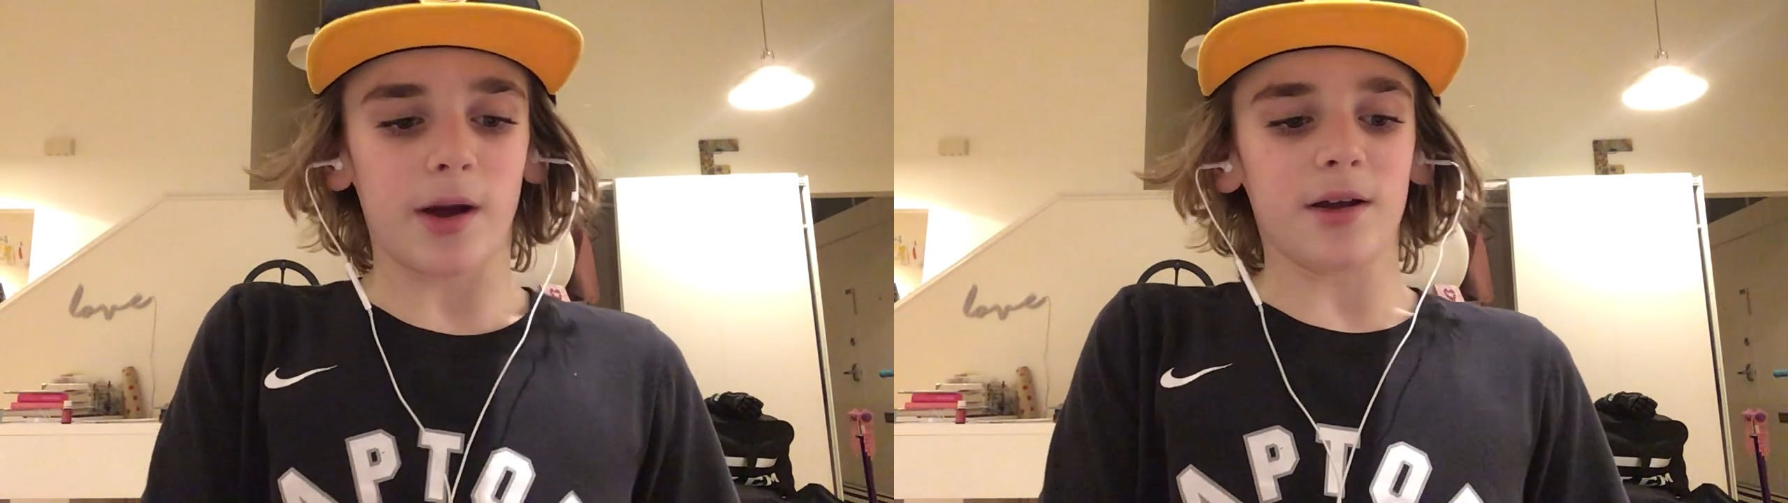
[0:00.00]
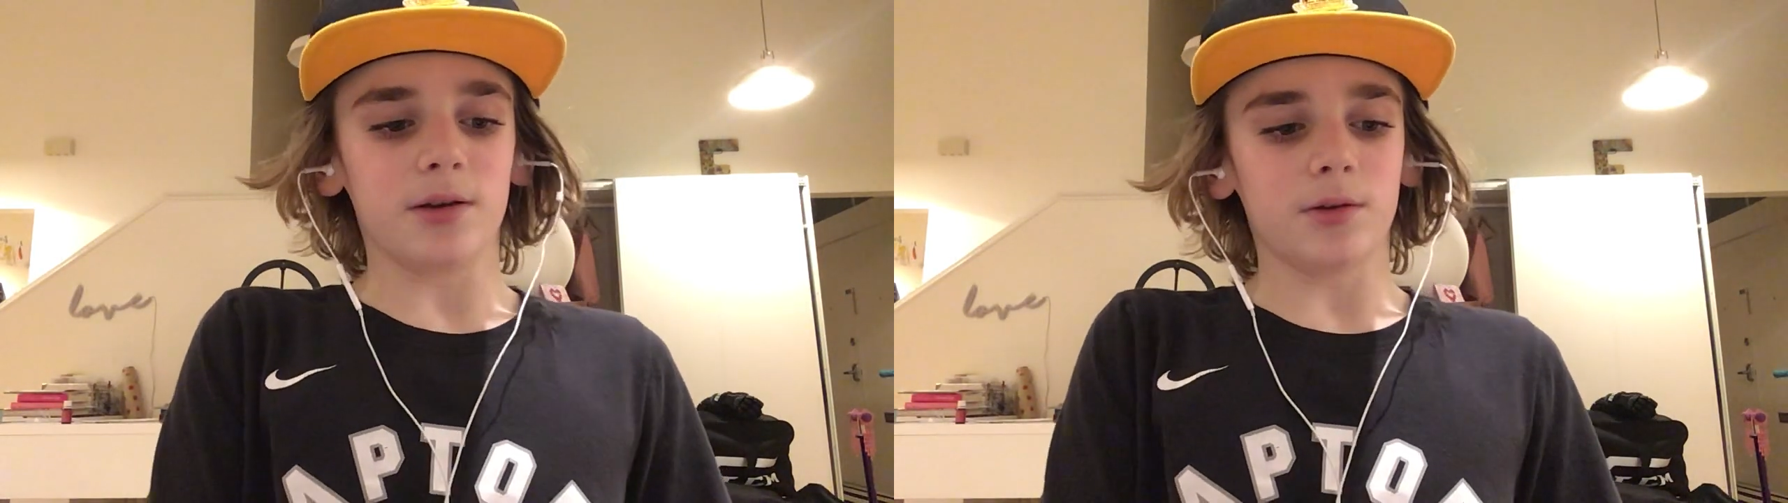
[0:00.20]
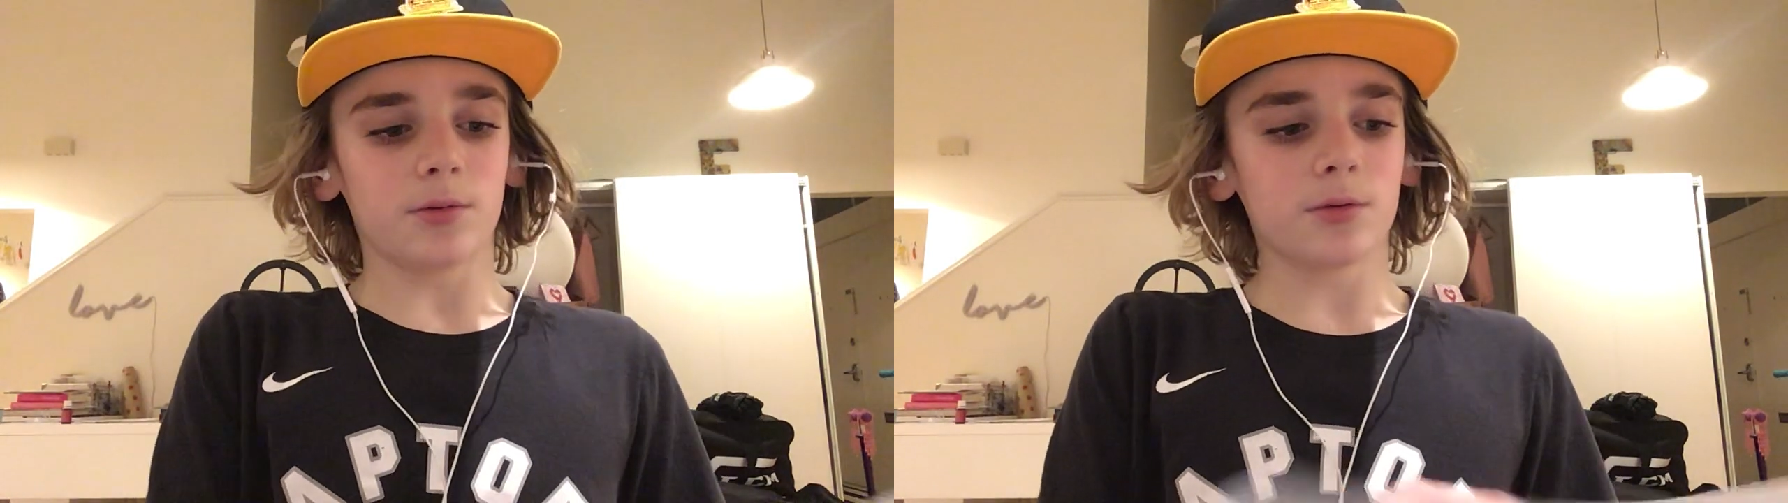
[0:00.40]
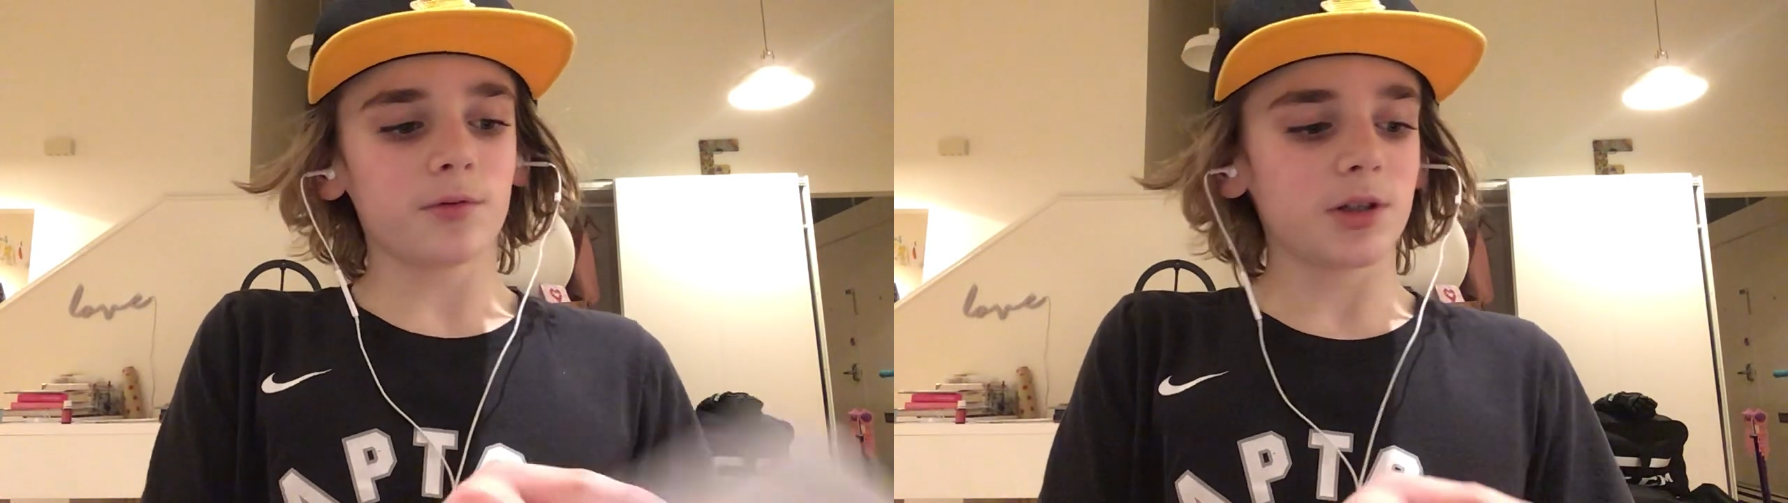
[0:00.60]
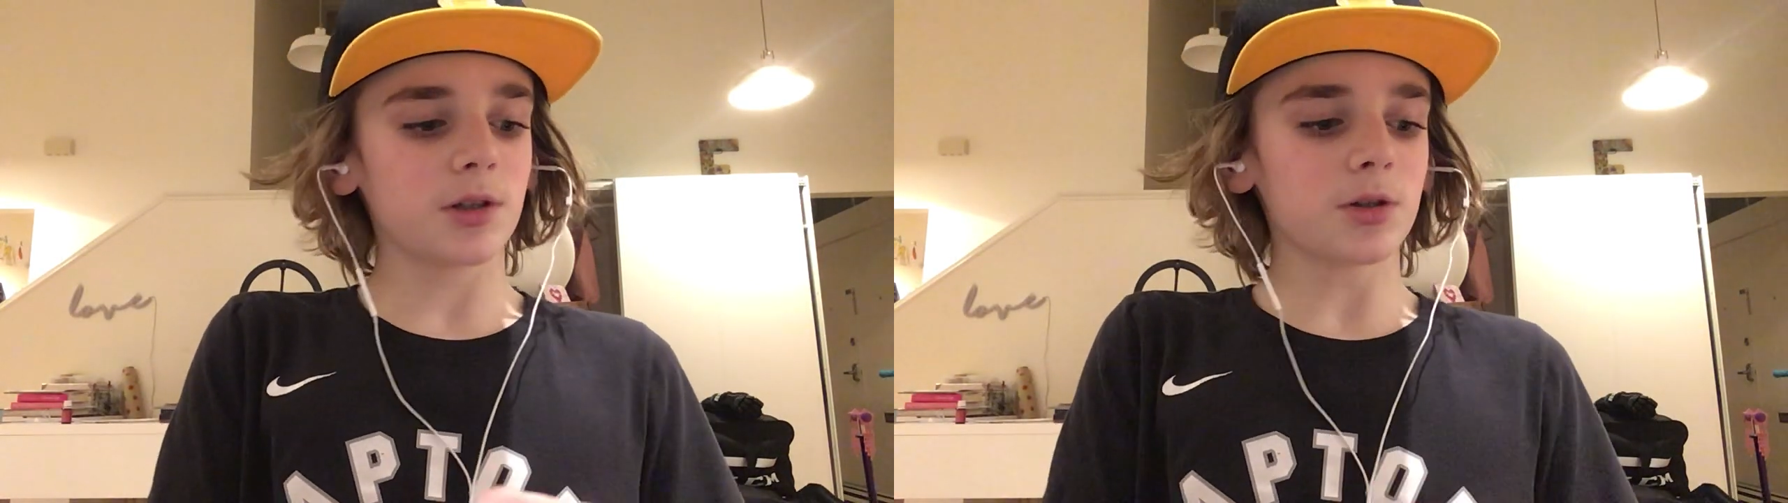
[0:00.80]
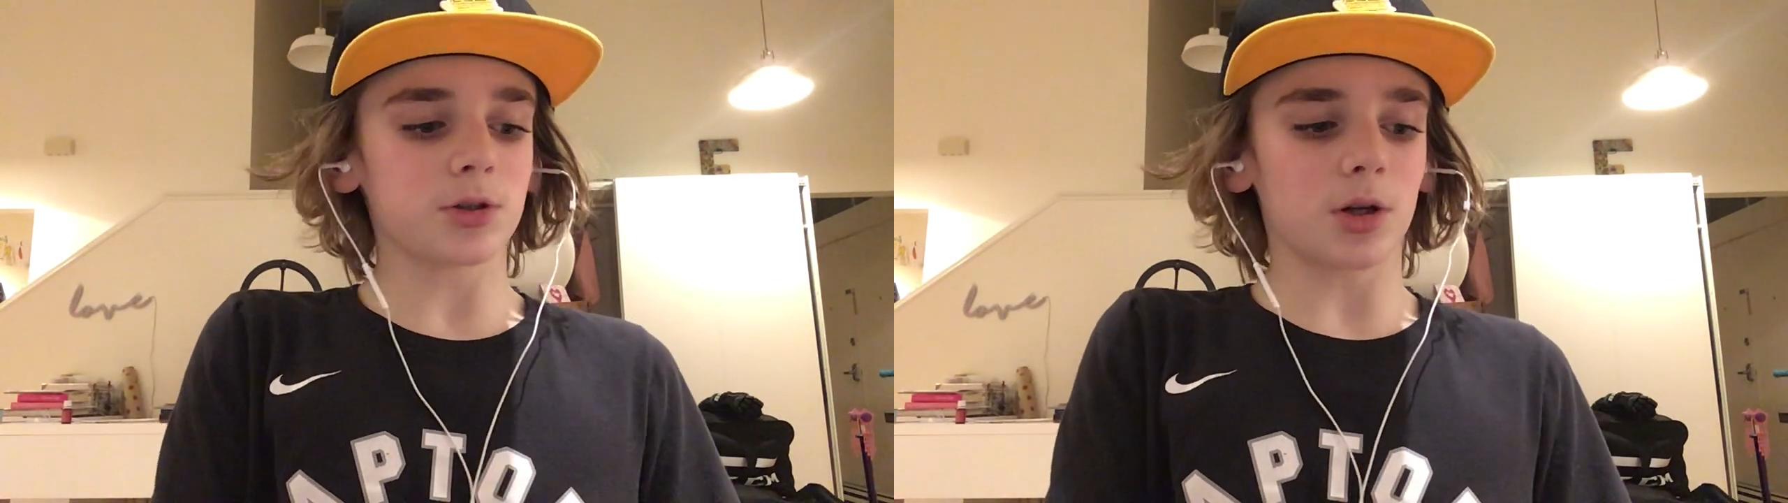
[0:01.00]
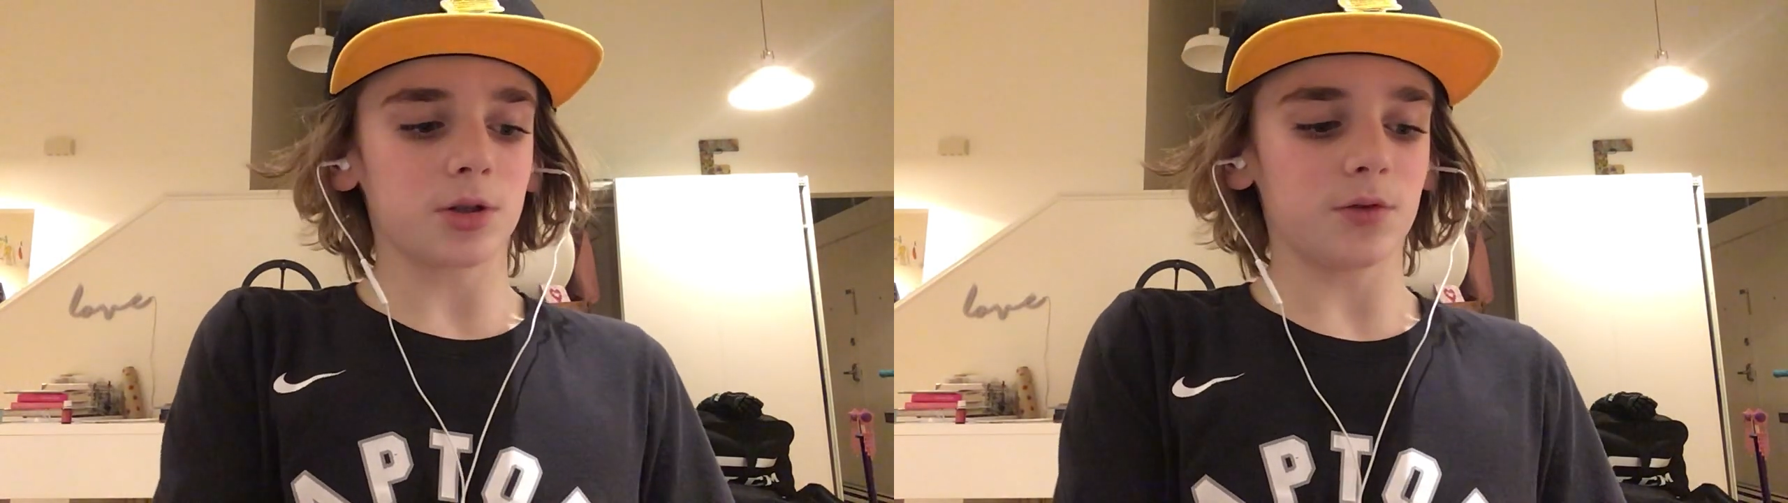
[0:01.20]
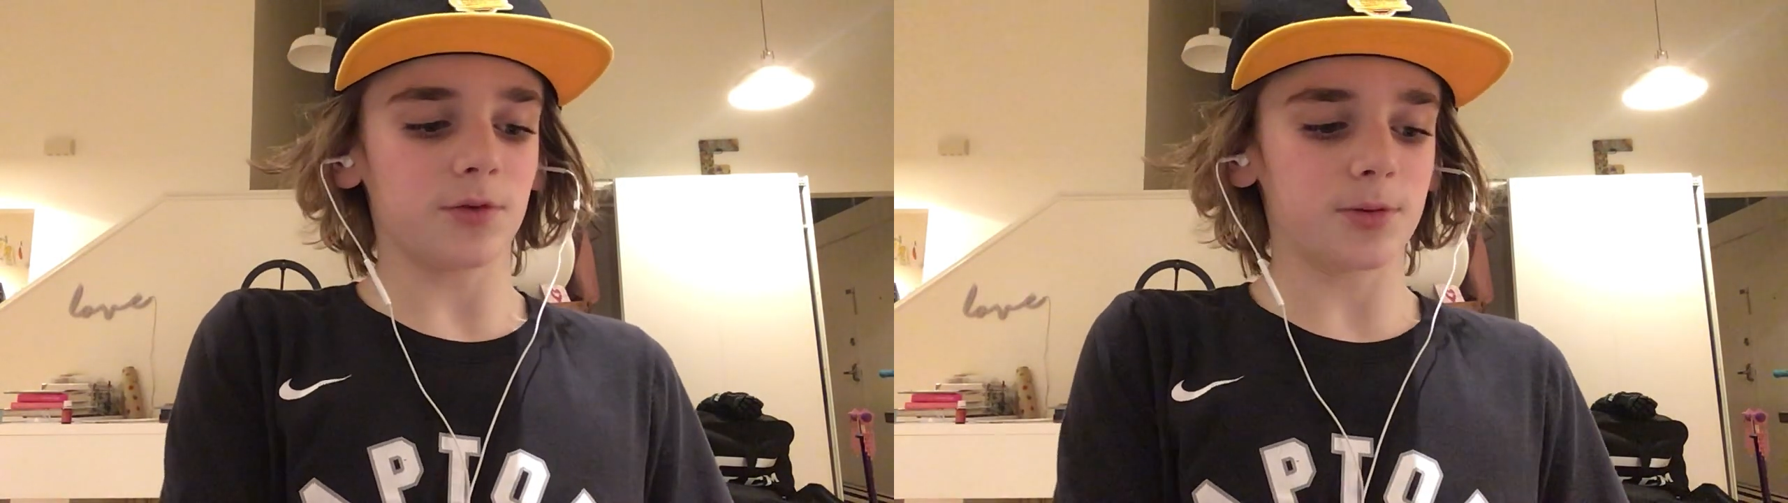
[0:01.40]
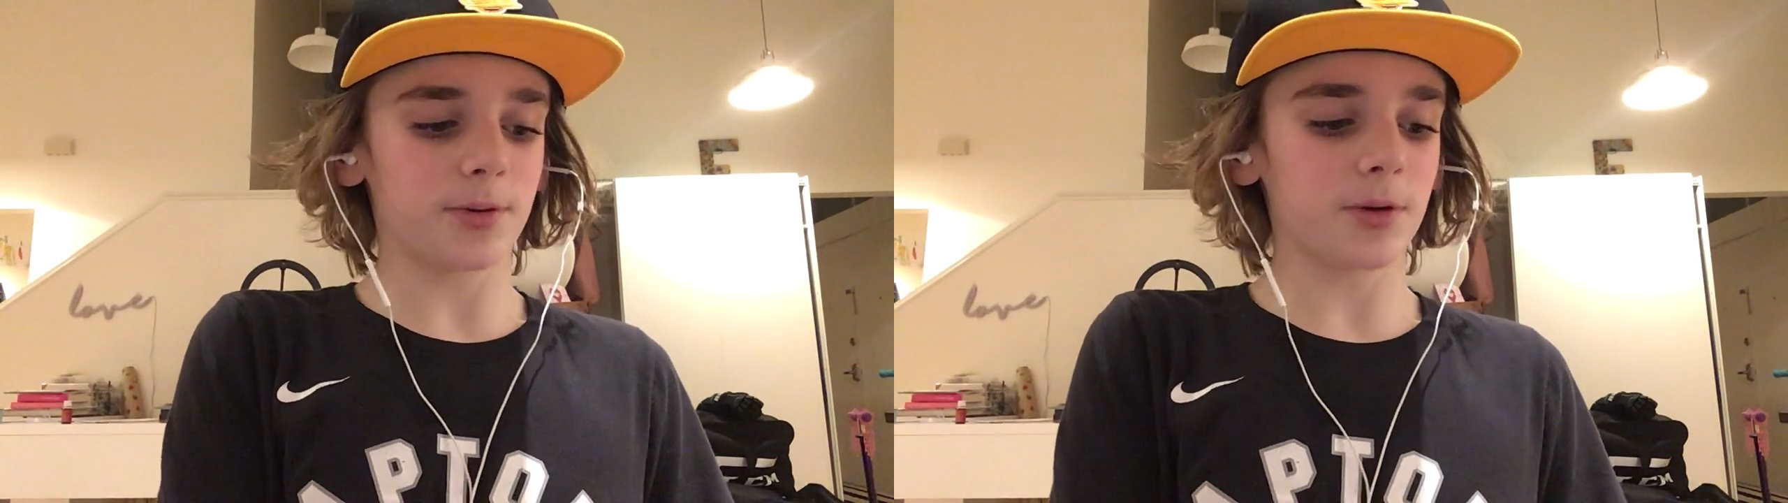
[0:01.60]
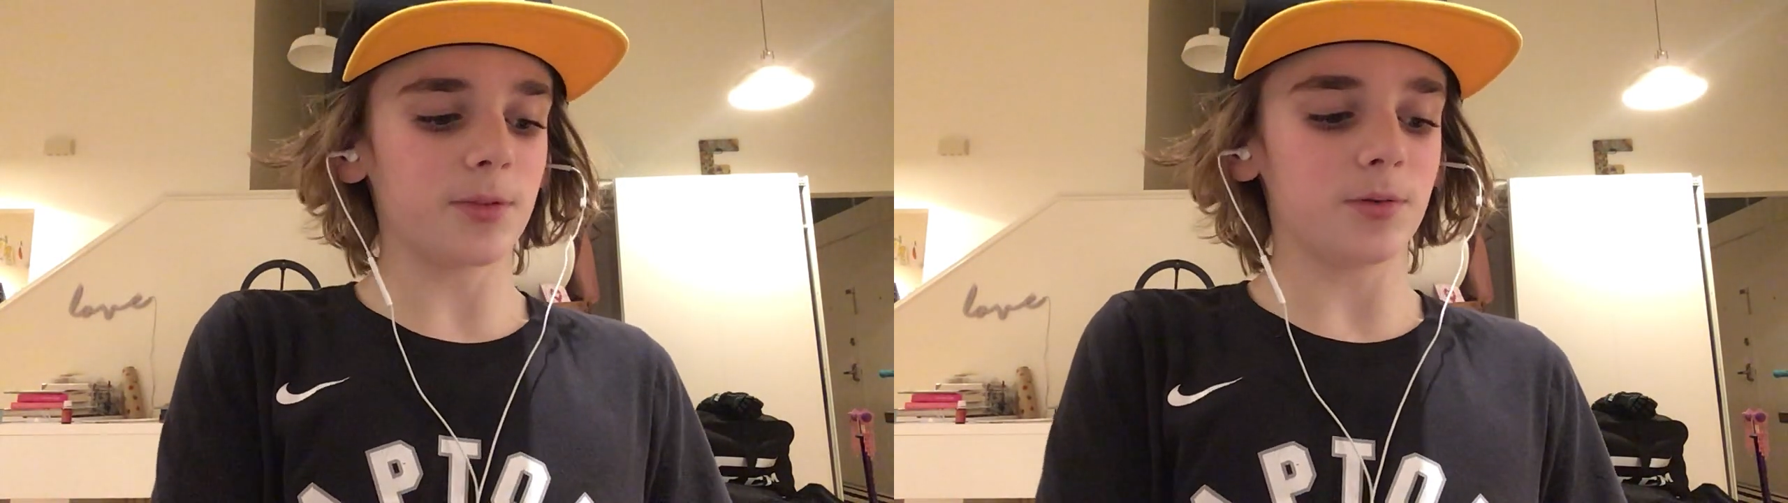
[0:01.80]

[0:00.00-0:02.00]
I don't know if I said the shots in the first period,